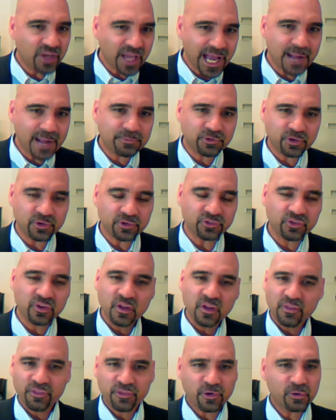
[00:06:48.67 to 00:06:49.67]
Make sure
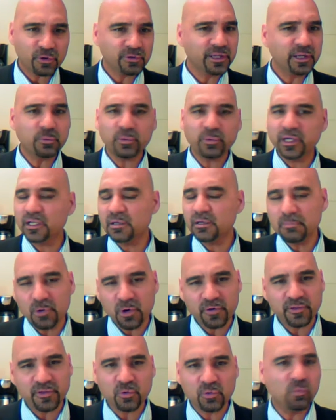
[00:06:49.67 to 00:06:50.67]
you're reading the
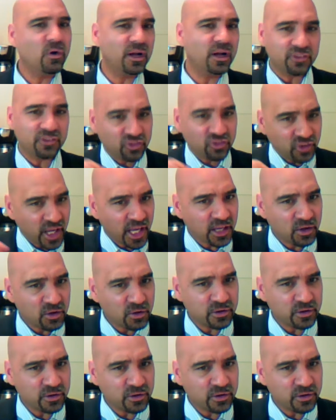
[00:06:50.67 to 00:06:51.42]
chapters thoroughly.